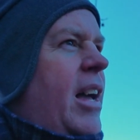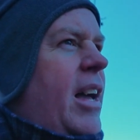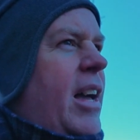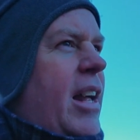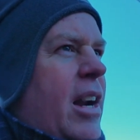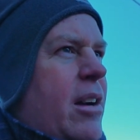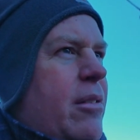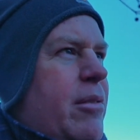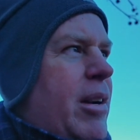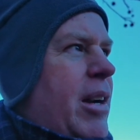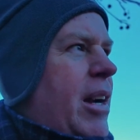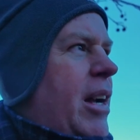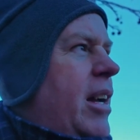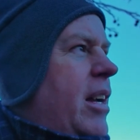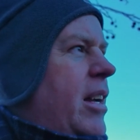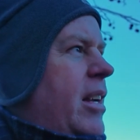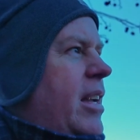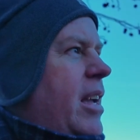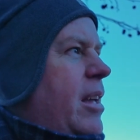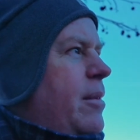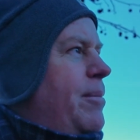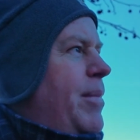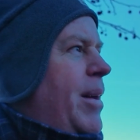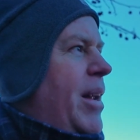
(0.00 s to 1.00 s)
and I want
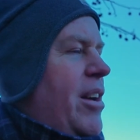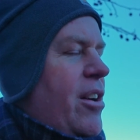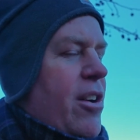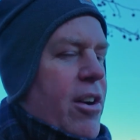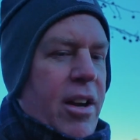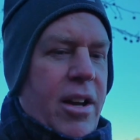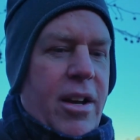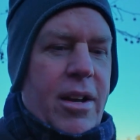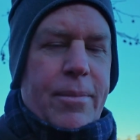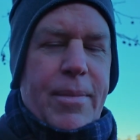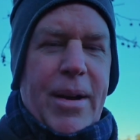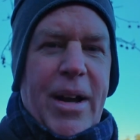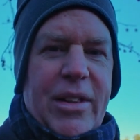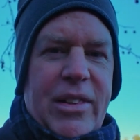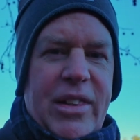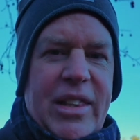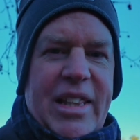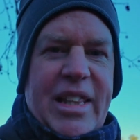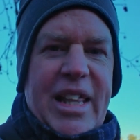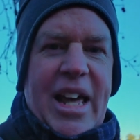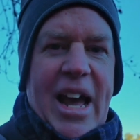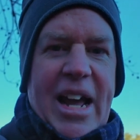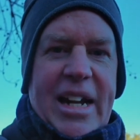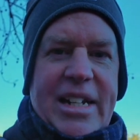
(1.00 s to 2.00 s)
to get better about
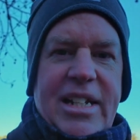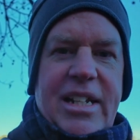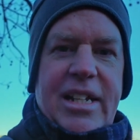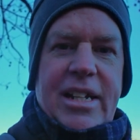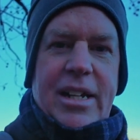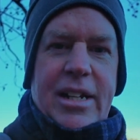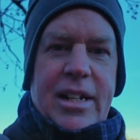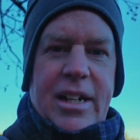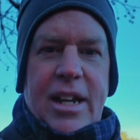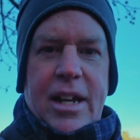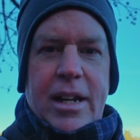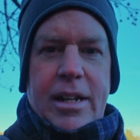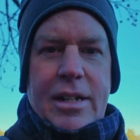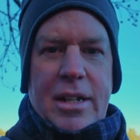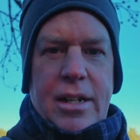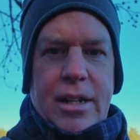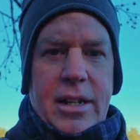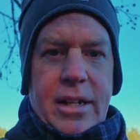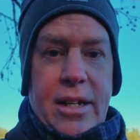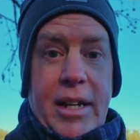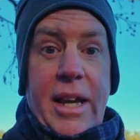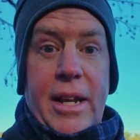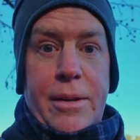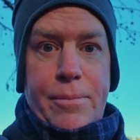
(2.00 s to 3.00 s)
that and
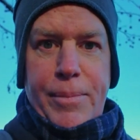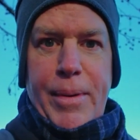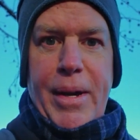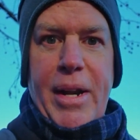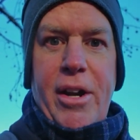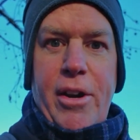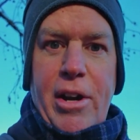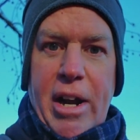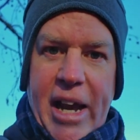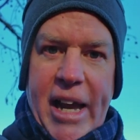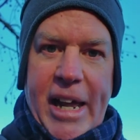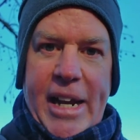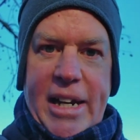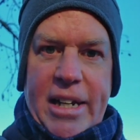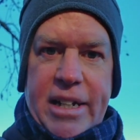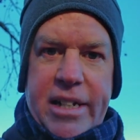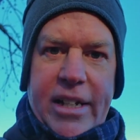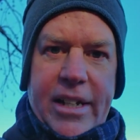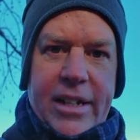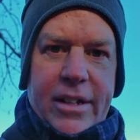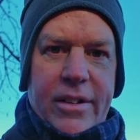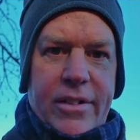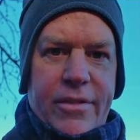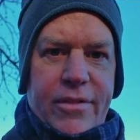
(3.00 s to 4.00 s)
get better at
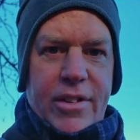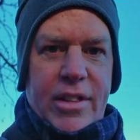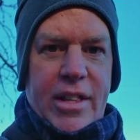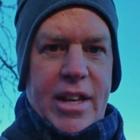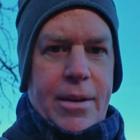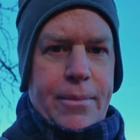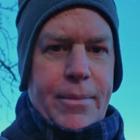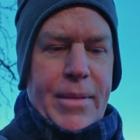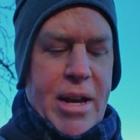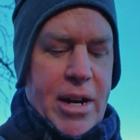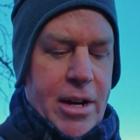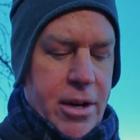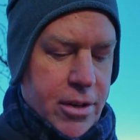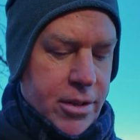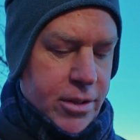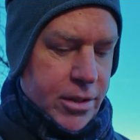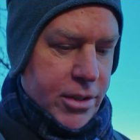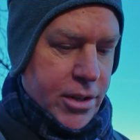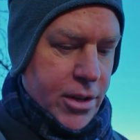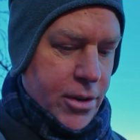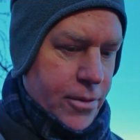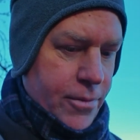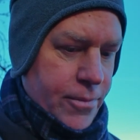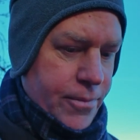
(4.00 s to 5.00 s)
it, for that matter.
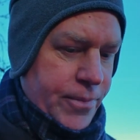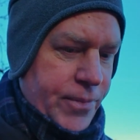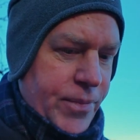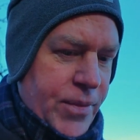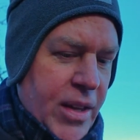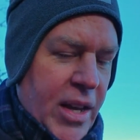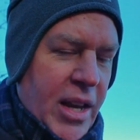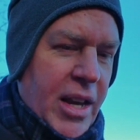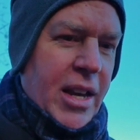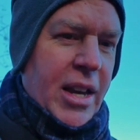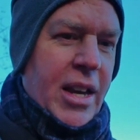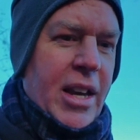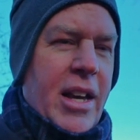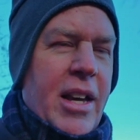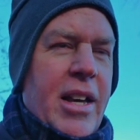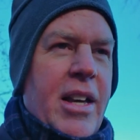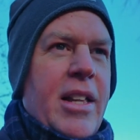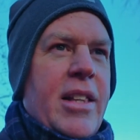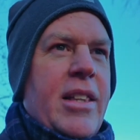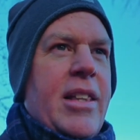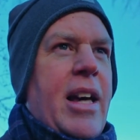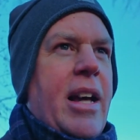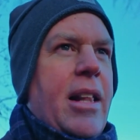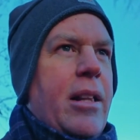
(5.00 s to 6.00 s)
So
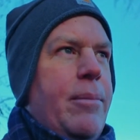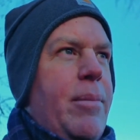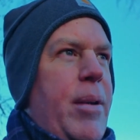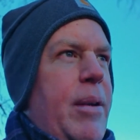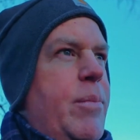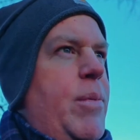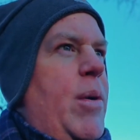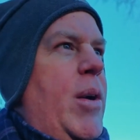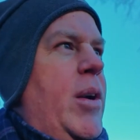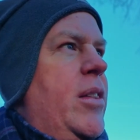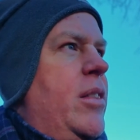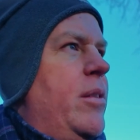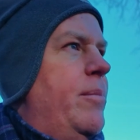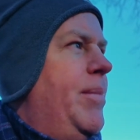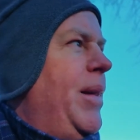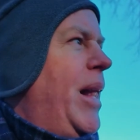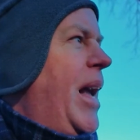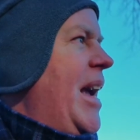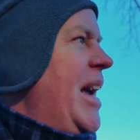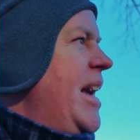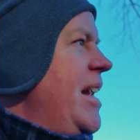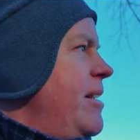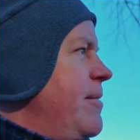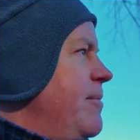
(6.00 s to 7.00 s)
that'll be part of the
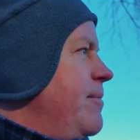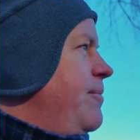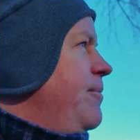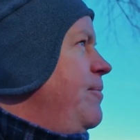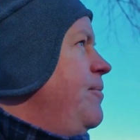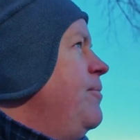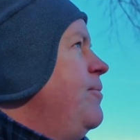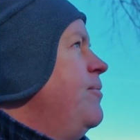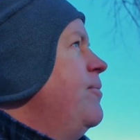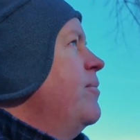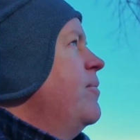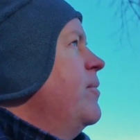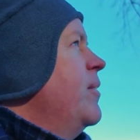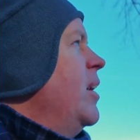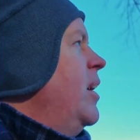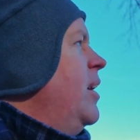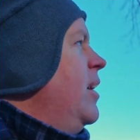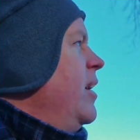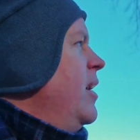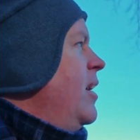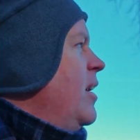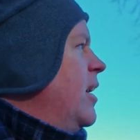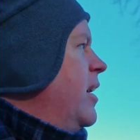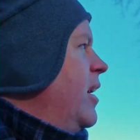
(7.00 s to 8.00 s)
plan.
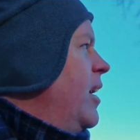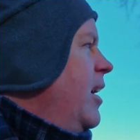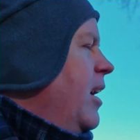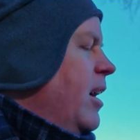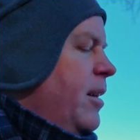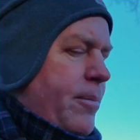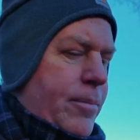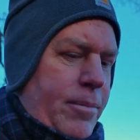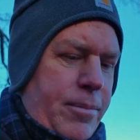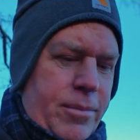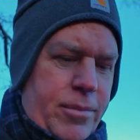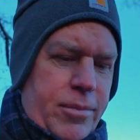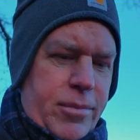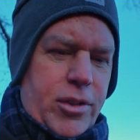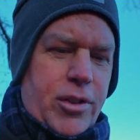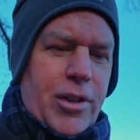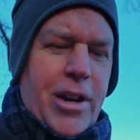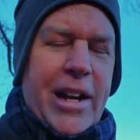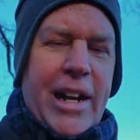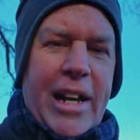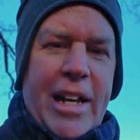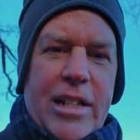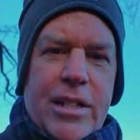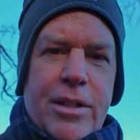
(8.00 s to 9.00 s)

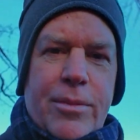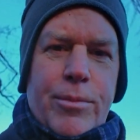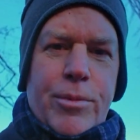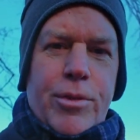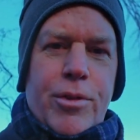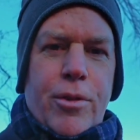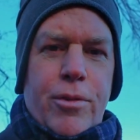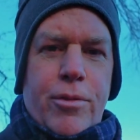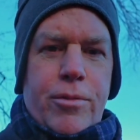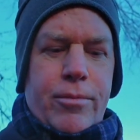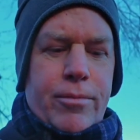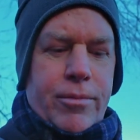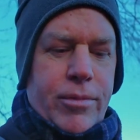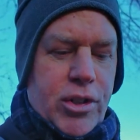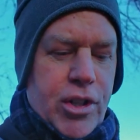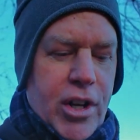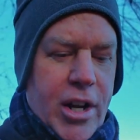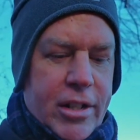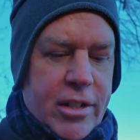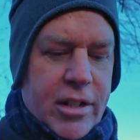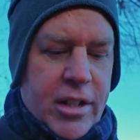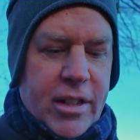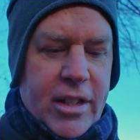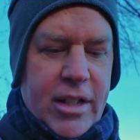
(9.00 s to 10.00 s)
Try to get some drone
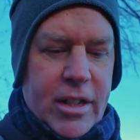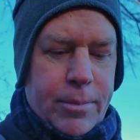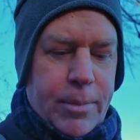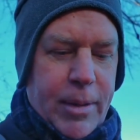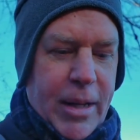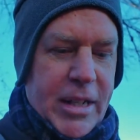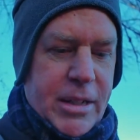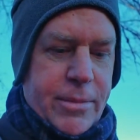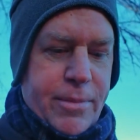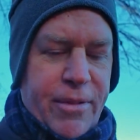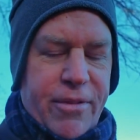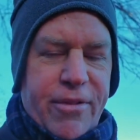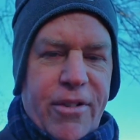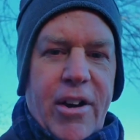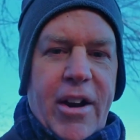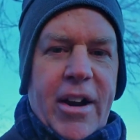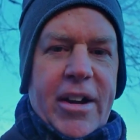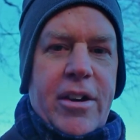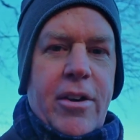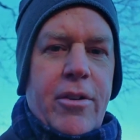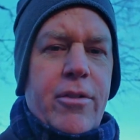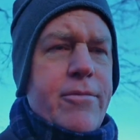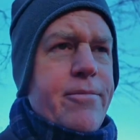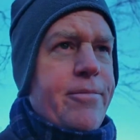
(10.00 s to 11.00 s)
shots of this place before
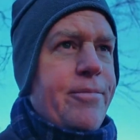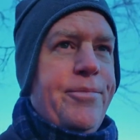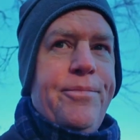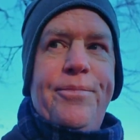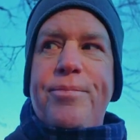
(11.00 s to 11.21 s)
I go.